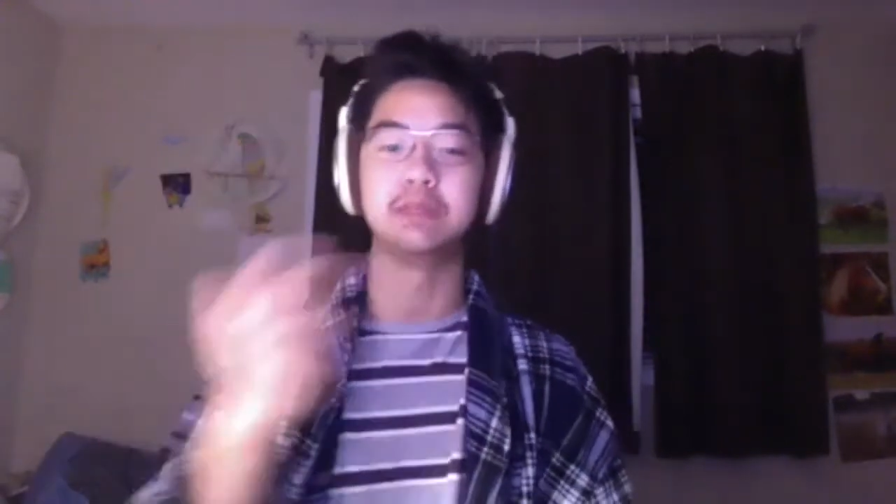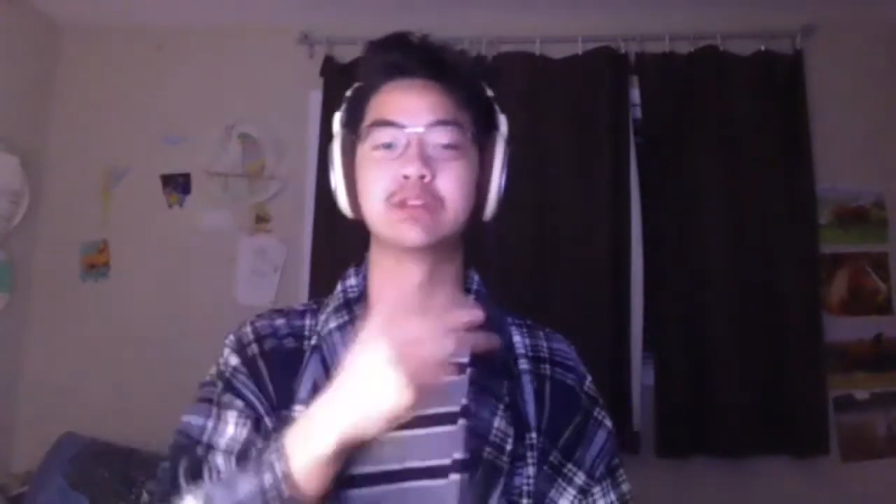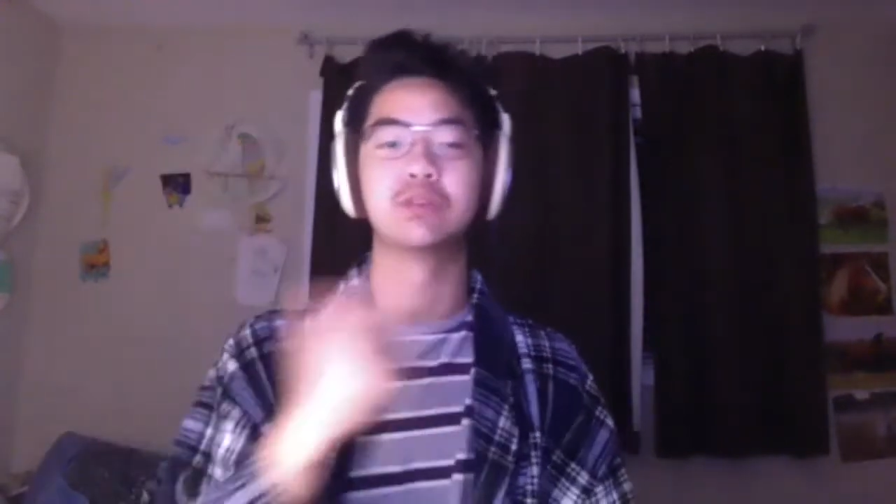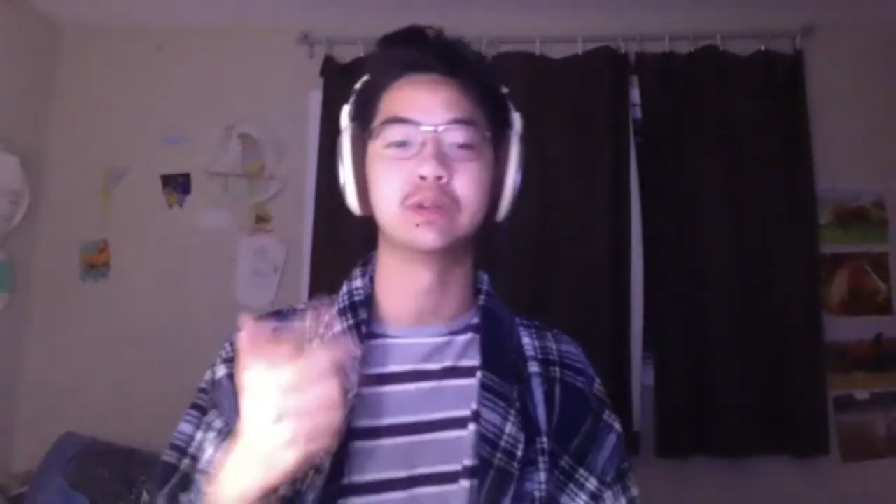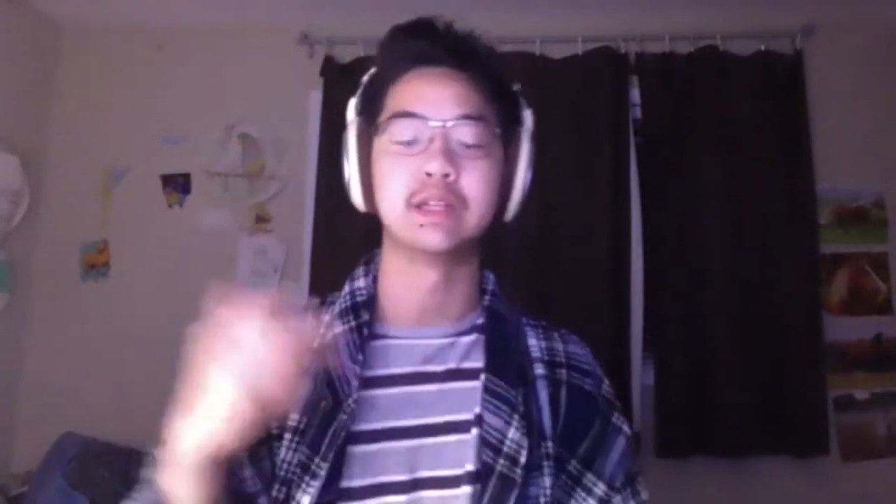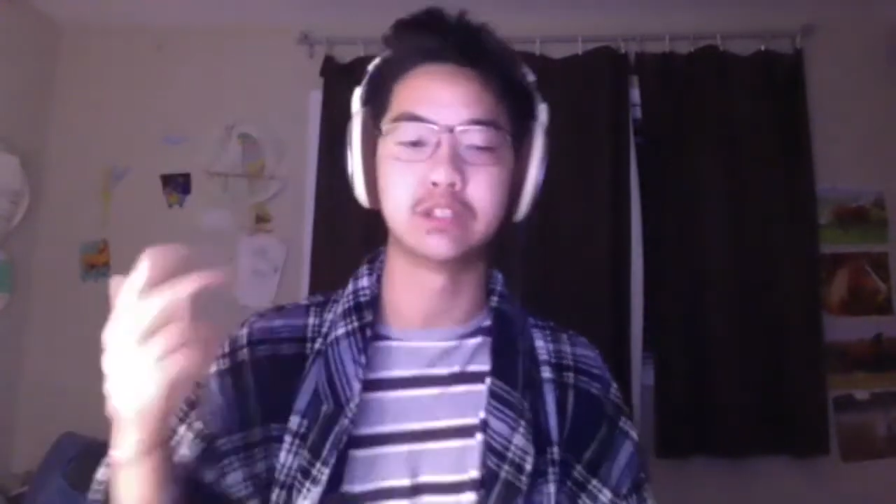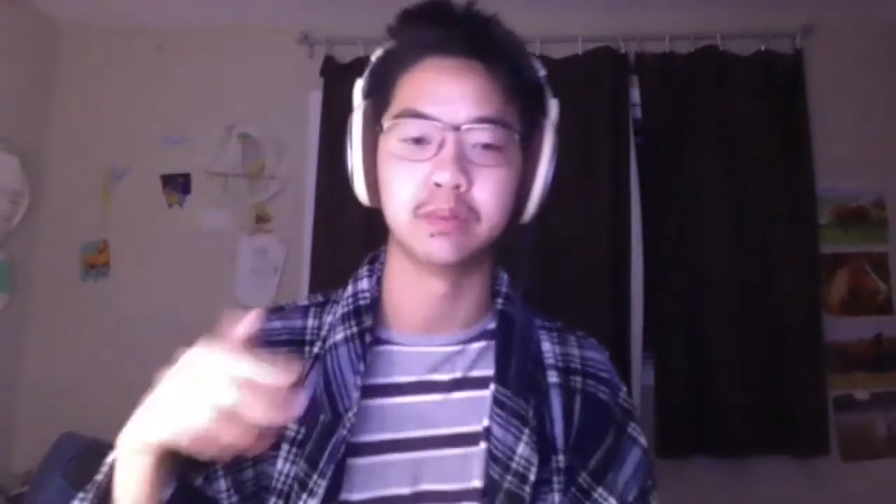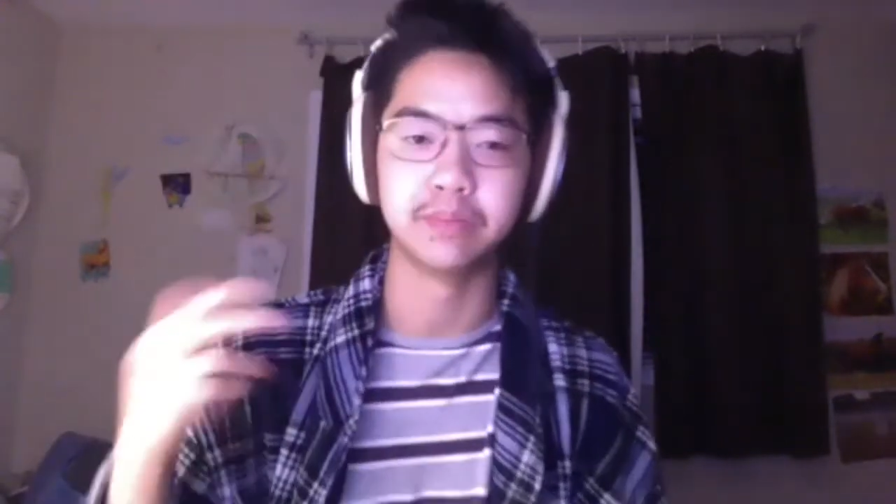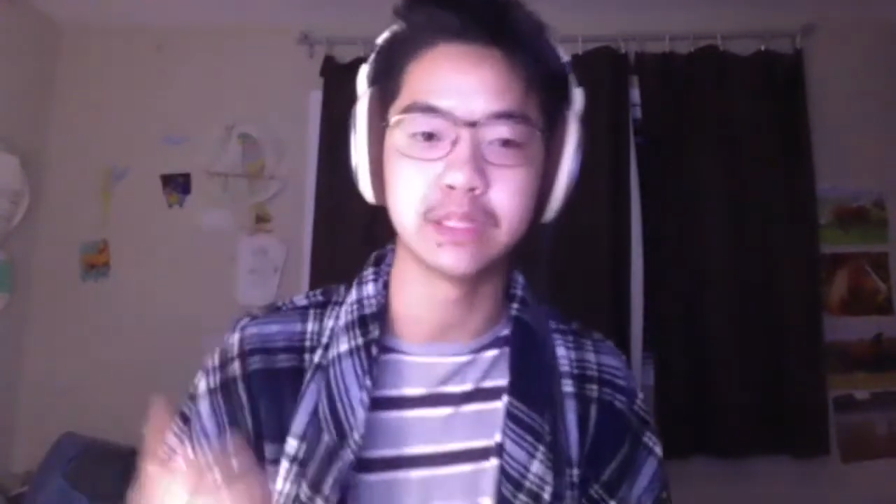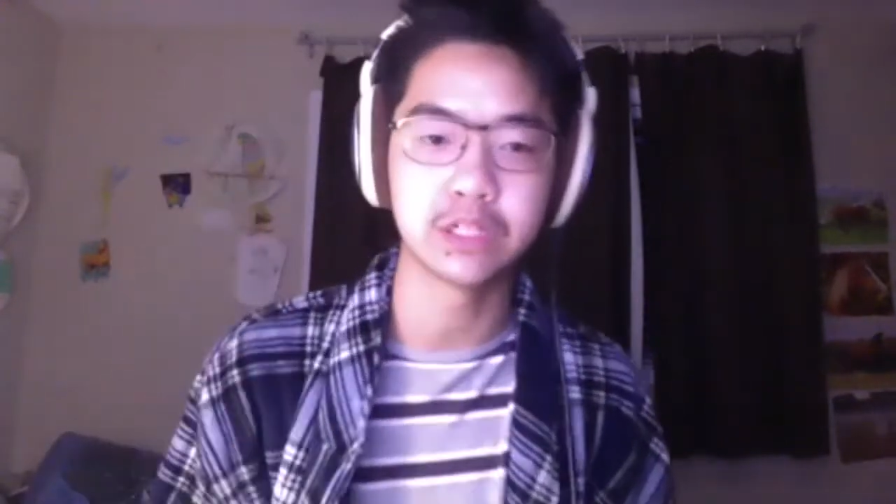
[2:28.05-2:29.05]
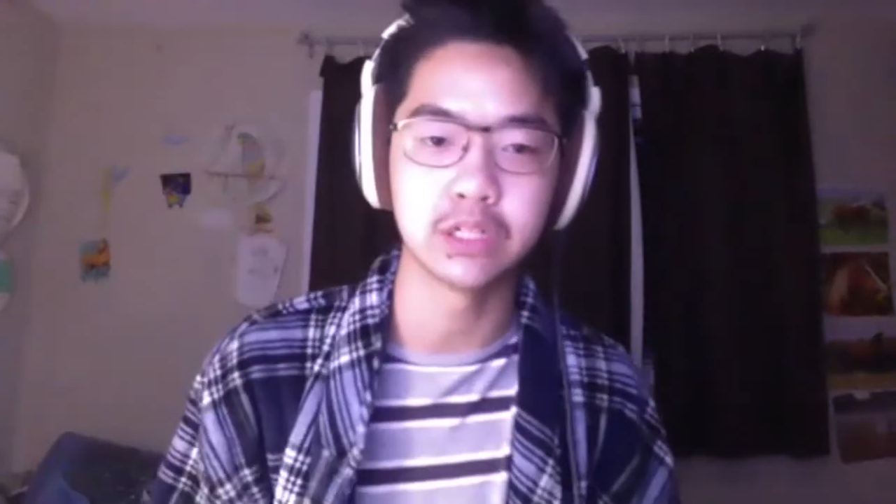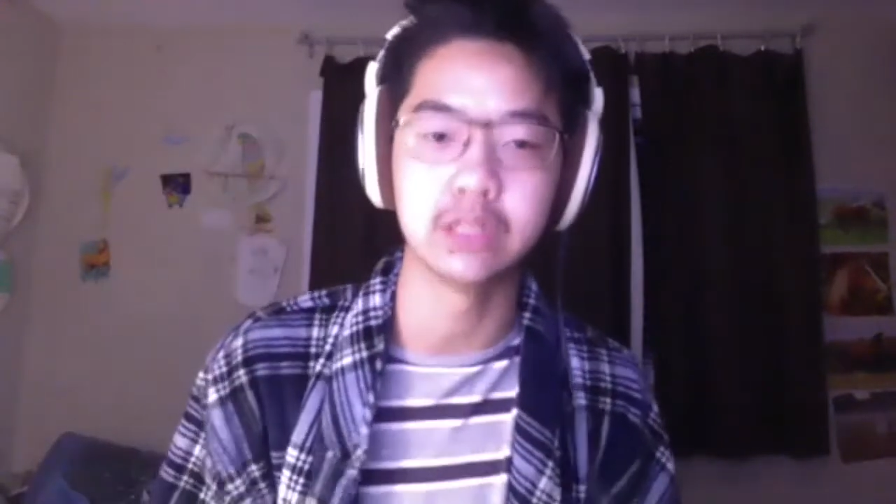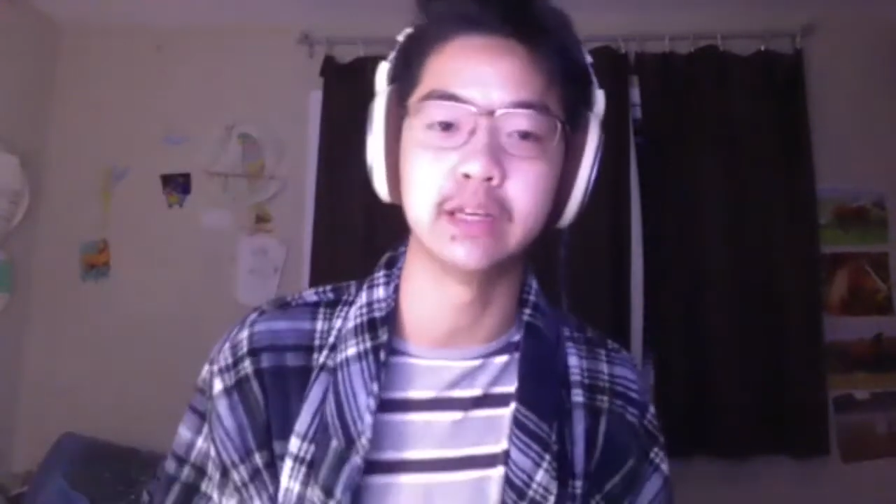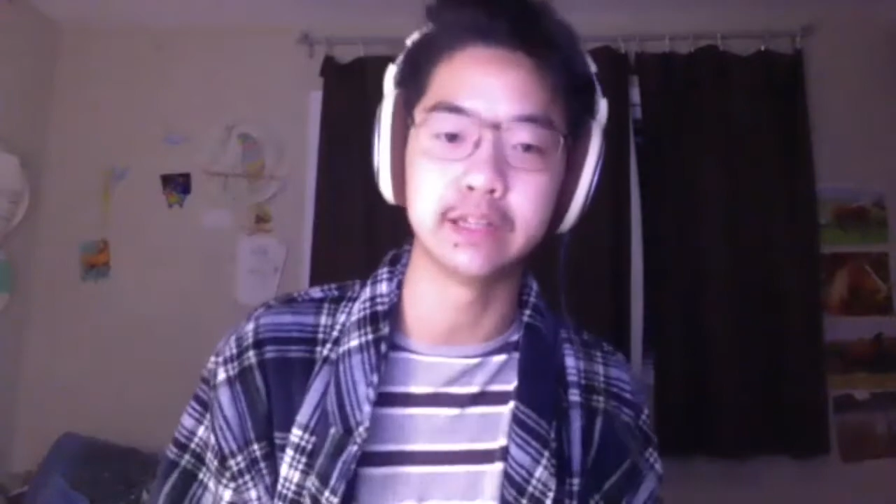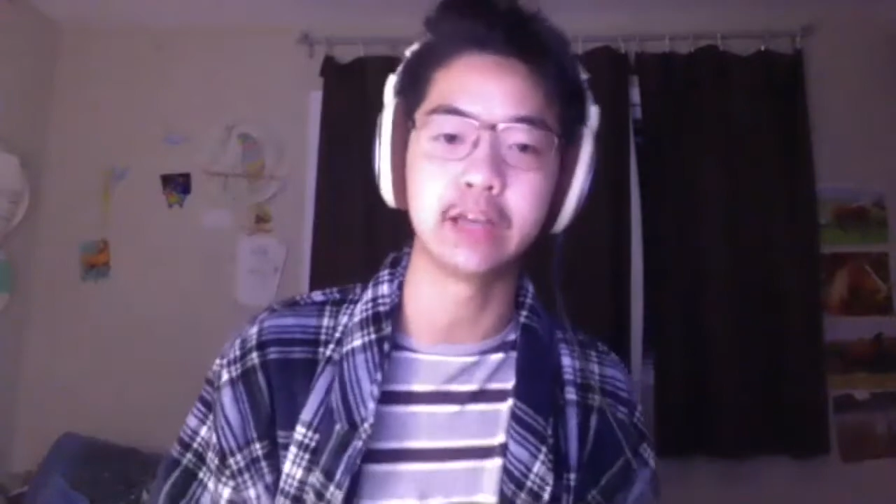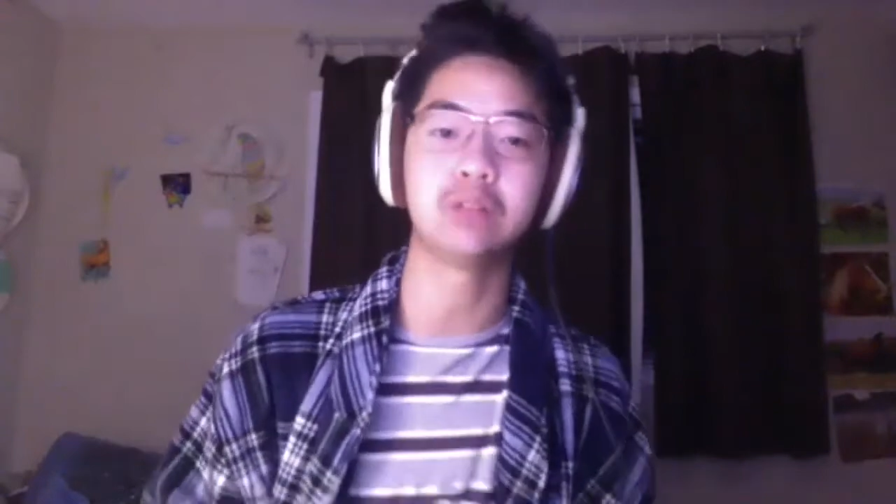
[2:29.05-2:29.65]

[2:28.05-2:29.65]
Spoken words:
the limit of what I know about